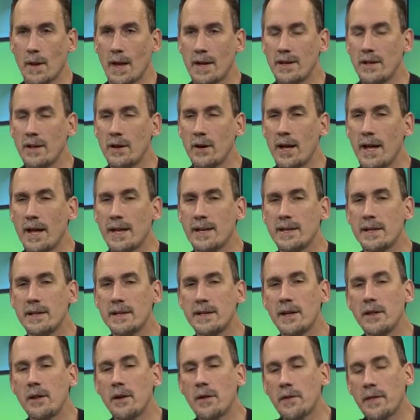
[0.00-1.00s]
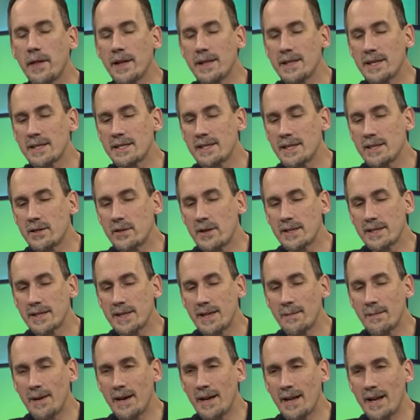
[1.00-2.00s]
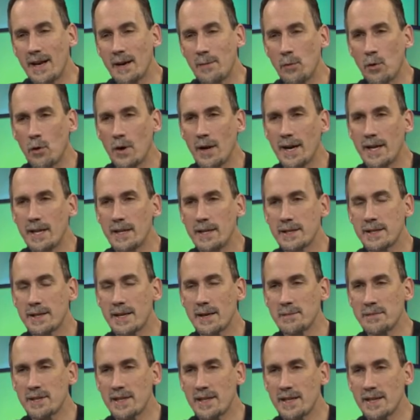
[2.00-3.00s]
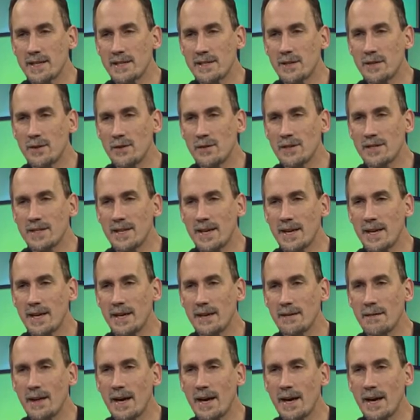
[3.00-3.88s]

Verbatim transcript: Um, yeah, and another thing that's interesting about how morality comes into this too is I,